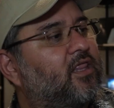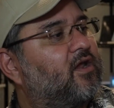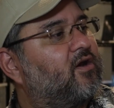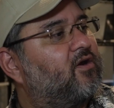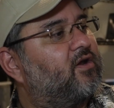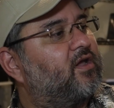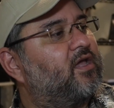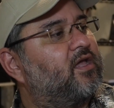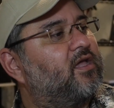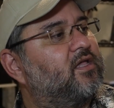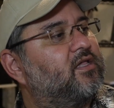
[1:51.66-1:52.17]

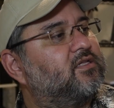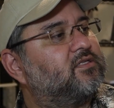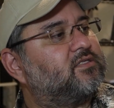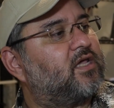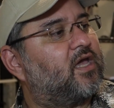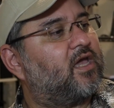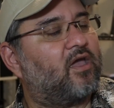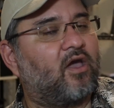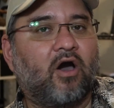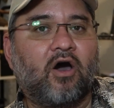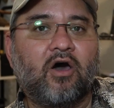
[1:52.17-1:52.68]
there is
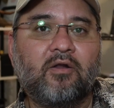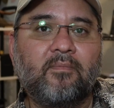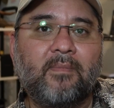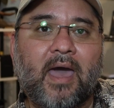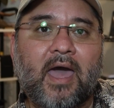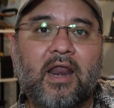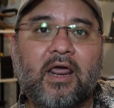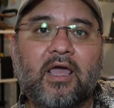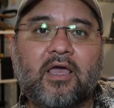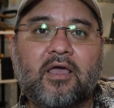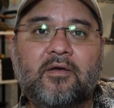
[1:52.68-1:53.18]
a
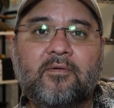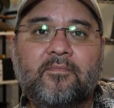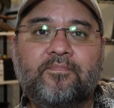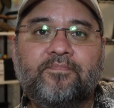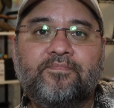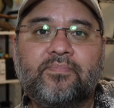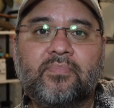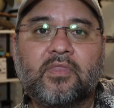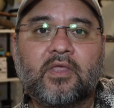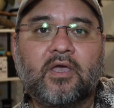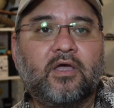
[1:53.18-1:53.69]
automatic,
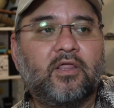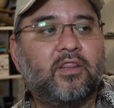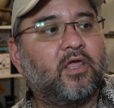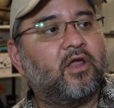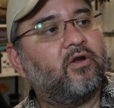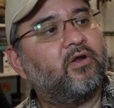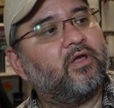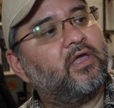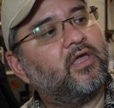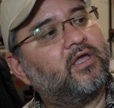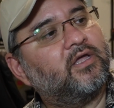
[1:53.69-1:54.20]

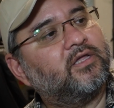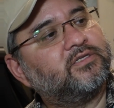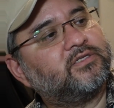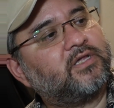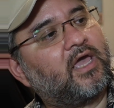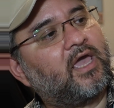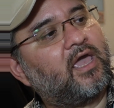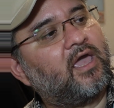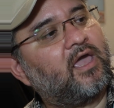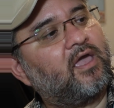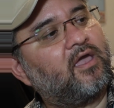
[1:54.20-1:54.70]
there is
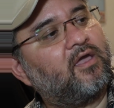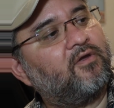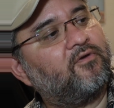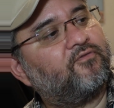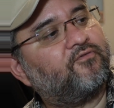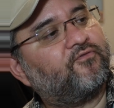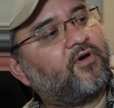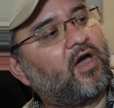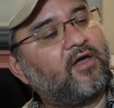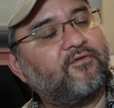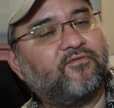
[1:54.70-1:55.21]
a
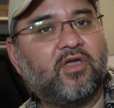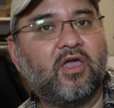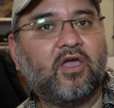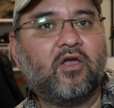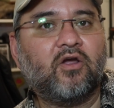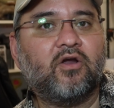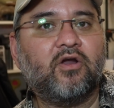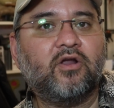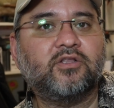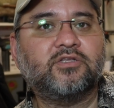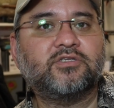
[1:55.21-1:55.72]
5
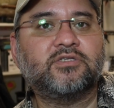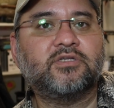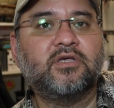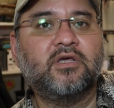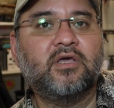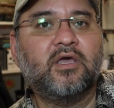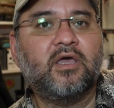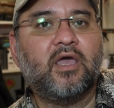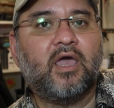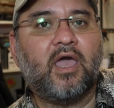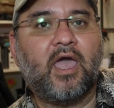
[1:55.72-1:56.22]
gigahertz,
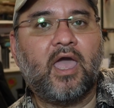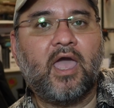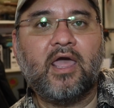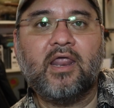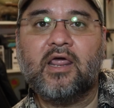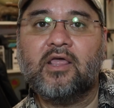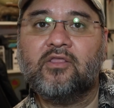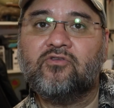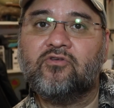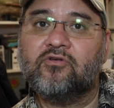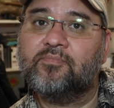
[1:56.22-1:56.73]

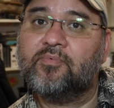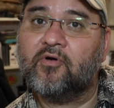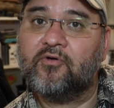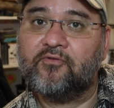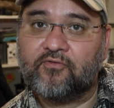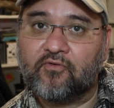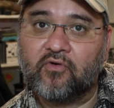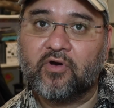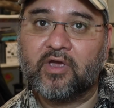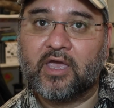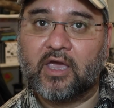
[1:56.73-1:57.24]
and a
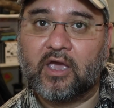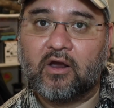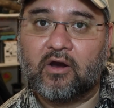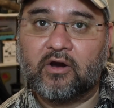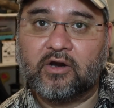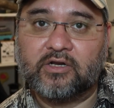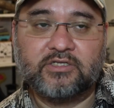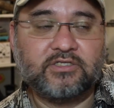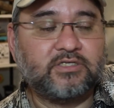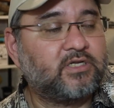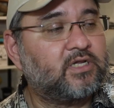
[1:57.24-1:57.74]
2.4
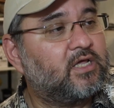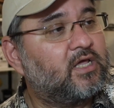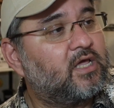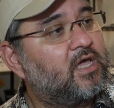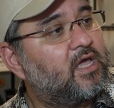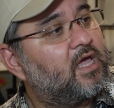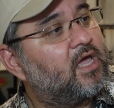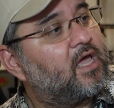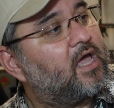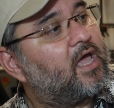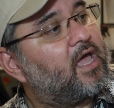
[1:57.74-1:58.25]
gigahertz.
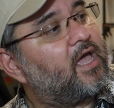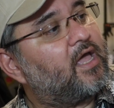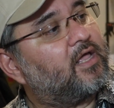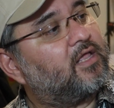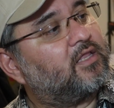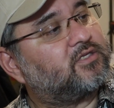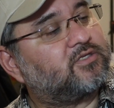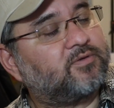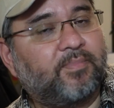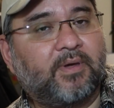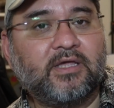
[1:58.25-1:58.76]

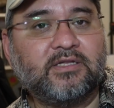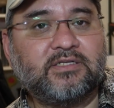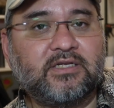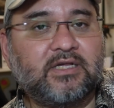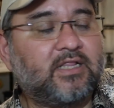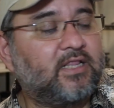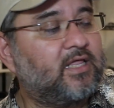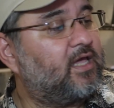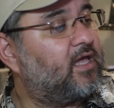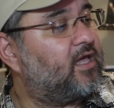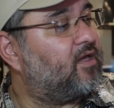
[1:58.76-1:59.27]
And so
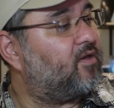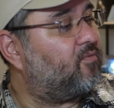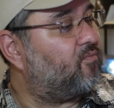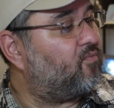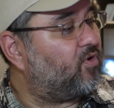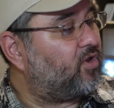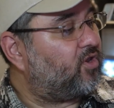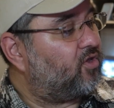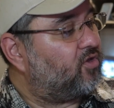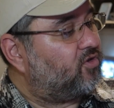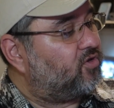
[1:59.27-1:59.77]
basically
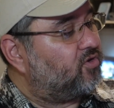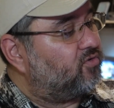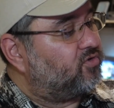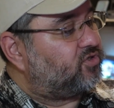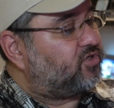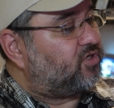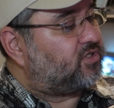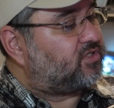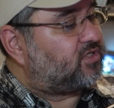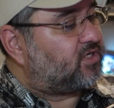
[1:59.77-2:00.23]
what you do is you